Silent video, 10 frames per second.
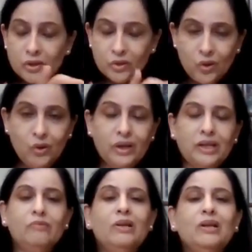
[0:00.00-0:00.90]
So
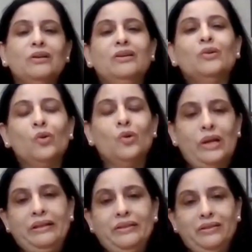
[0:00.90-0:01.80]
it will go
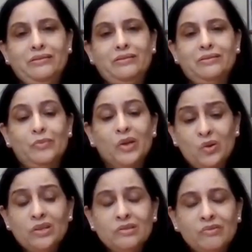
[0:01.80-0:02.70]
like this
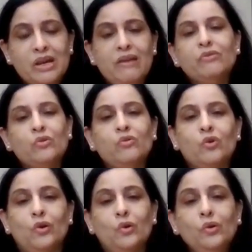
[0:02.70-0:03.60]
because we have to
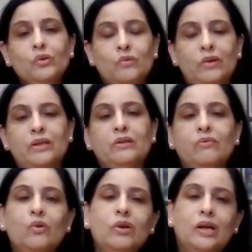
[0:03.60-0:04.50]
follow
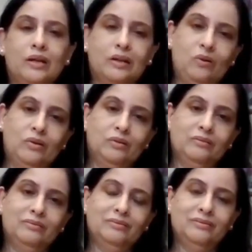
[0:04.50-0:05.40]
24-hour clock.
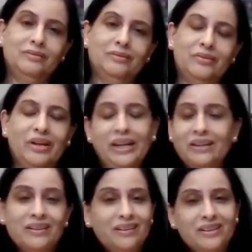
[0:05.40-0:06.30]

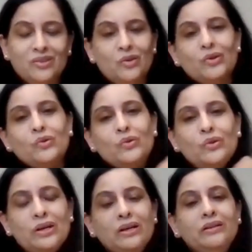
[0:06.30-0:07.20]
Right? So
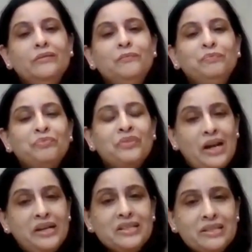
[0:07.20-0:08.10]
you
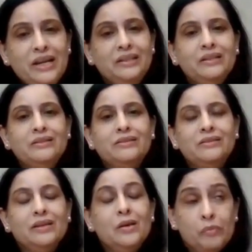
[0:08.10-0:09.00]
understand
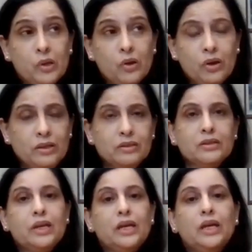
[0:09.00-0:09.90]
this
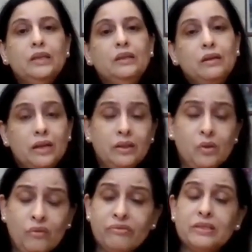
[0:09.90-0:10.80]
because in
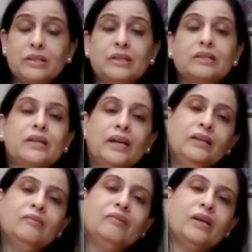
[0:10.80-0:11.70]
offizielle
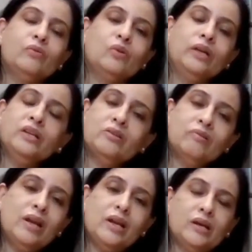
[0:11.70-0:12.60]
Zeit, we are following
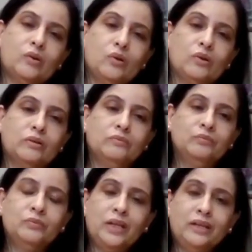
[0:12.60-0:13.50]
12-hour clock.
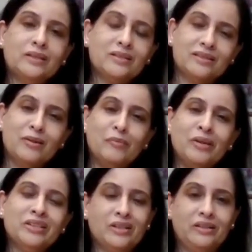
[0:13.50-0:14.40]
And this is the
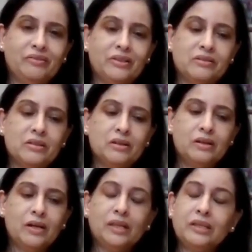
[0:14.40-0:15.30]
major difference.
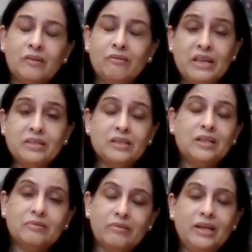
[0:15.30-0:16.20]
Otherwise,
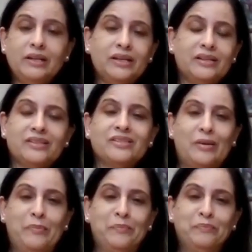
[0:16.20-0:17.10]
till 12, it is
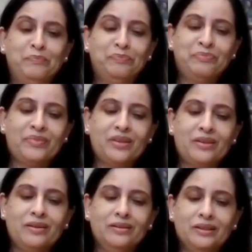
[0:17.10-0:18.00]
same.
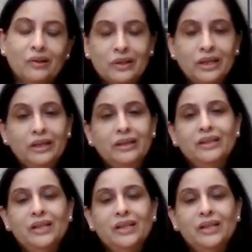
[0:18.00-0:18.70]
Okay.